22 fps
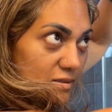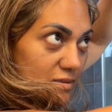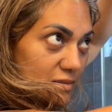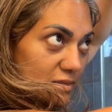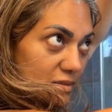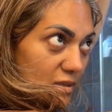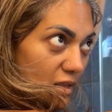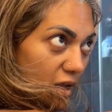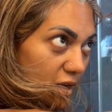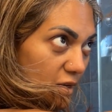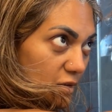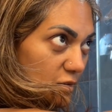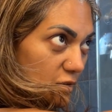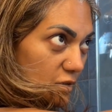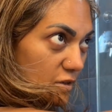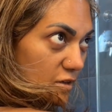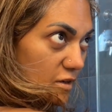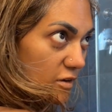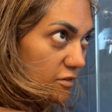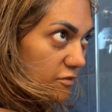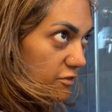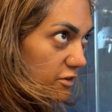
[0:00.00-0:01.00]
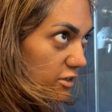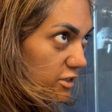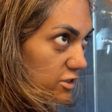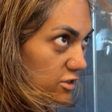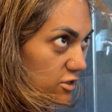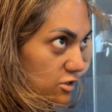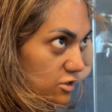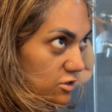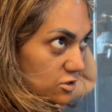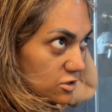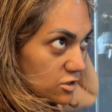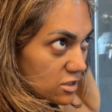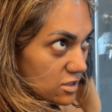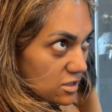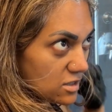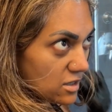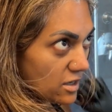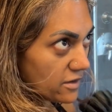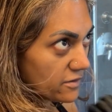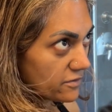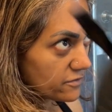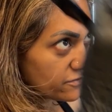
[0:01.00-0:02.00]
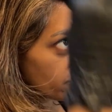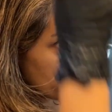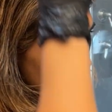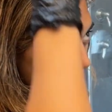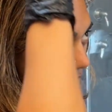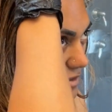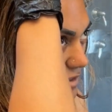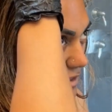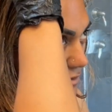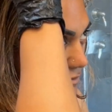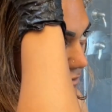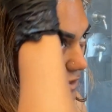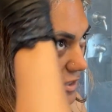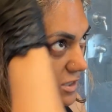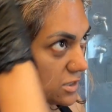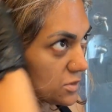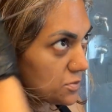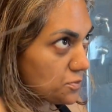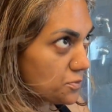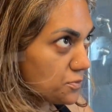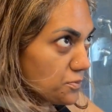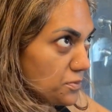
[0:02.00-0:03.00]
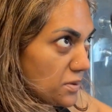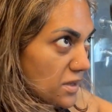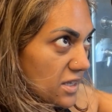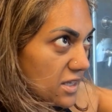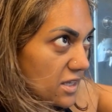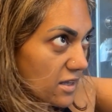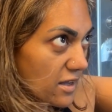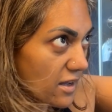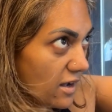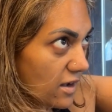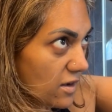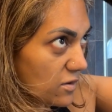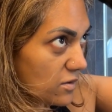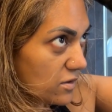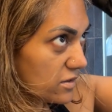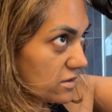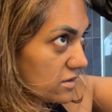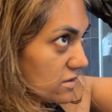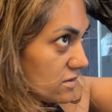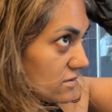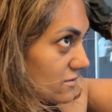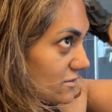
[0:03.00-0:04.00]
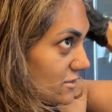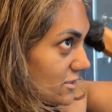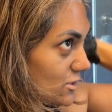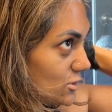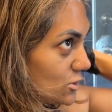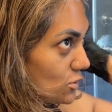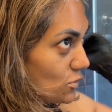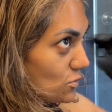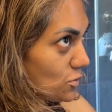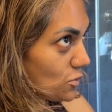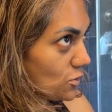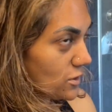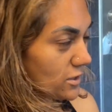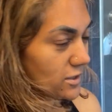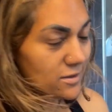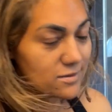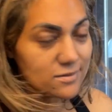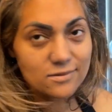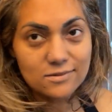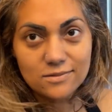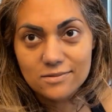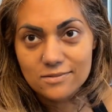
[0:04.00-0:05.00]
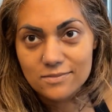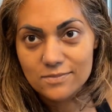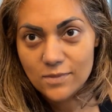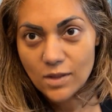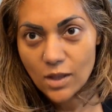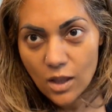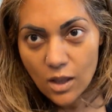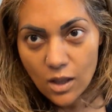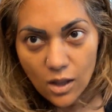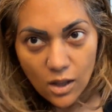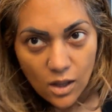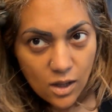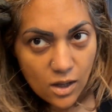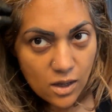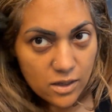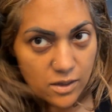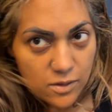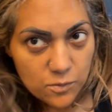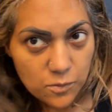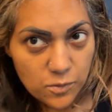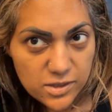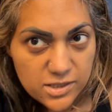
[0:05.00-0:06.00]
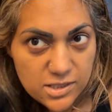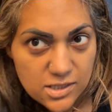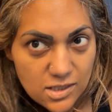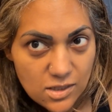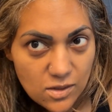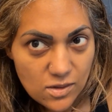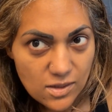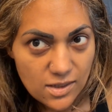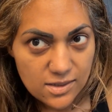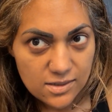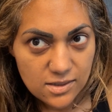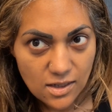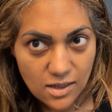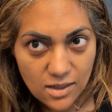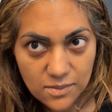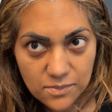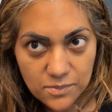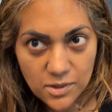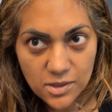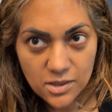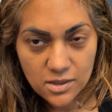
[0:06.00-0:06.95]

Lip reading: not good coverage, and you're just gonna have grays peeking out, and there's no point in wasting all that time.